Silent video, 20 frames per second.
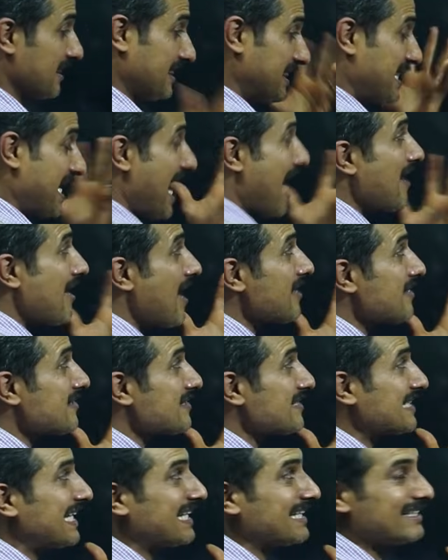They're
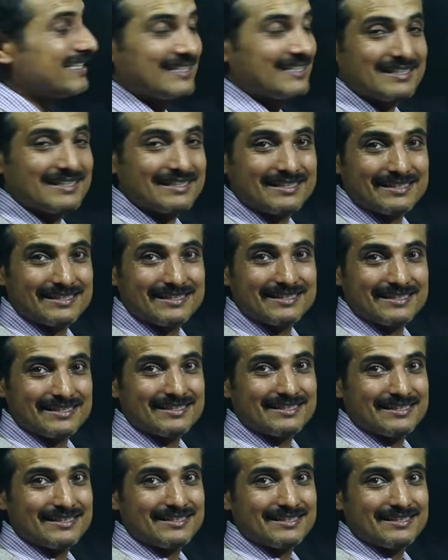asking
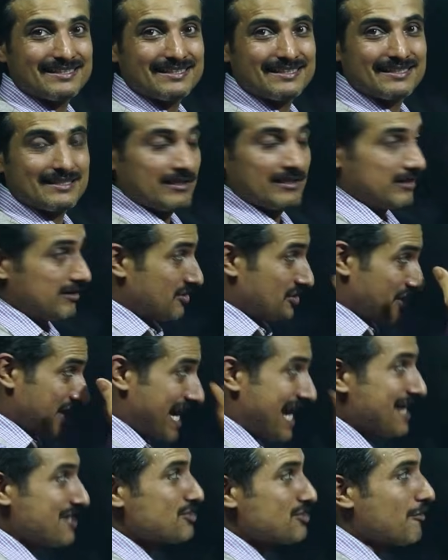
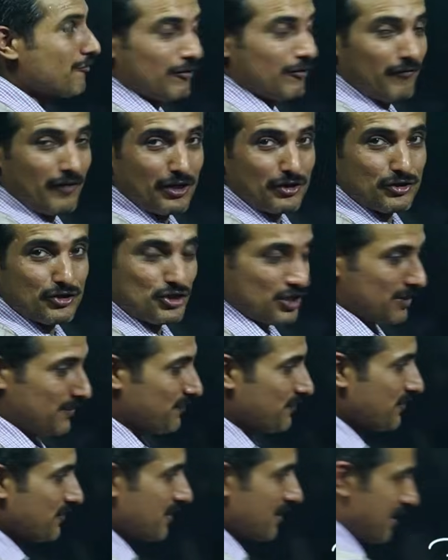range of the
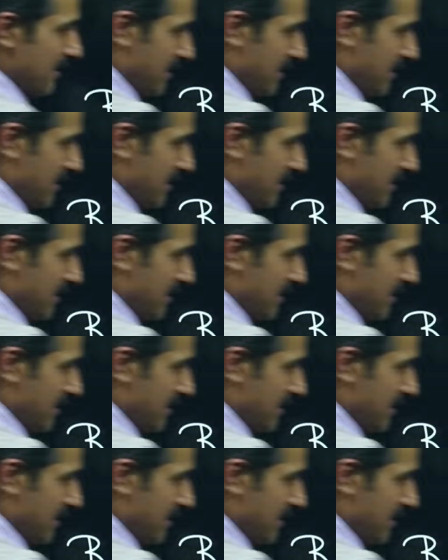function.